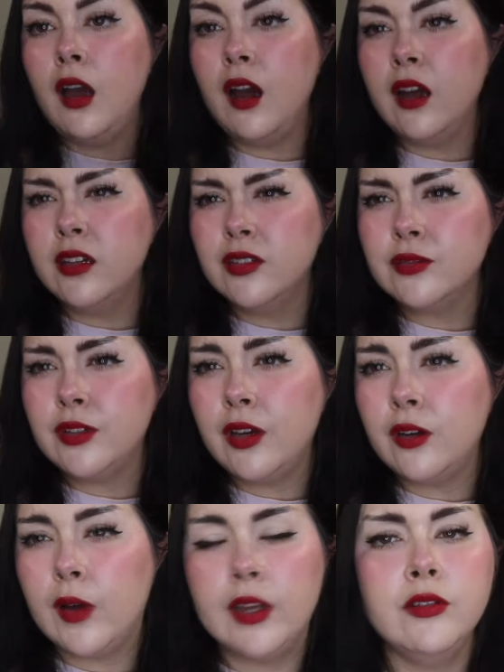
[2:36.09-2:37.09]
I don't
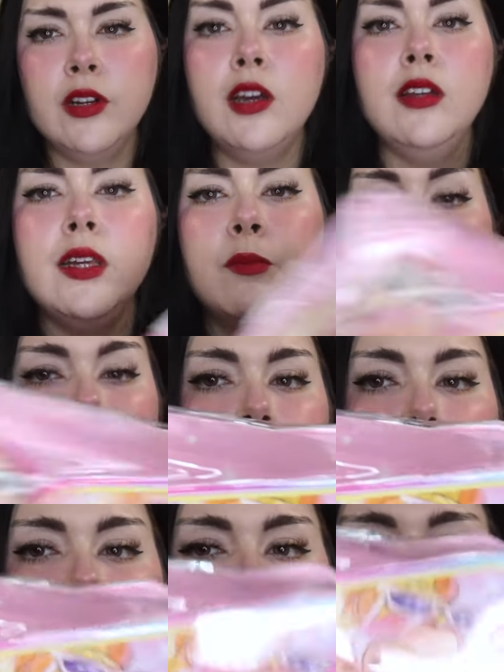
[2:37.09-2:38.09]
know. I don't know how like Barbie
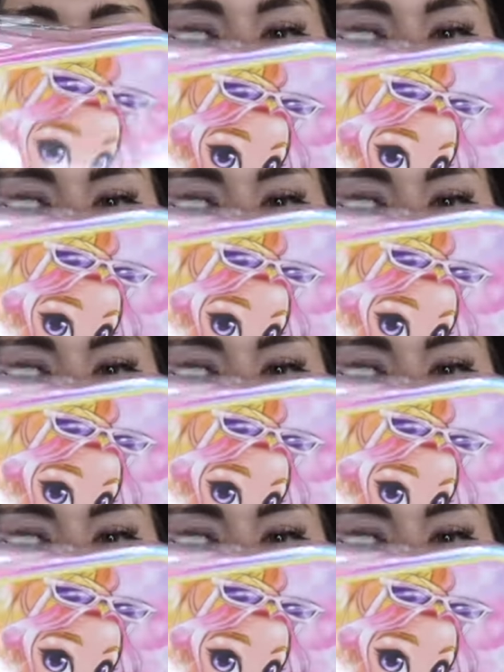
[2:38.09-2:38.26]
works in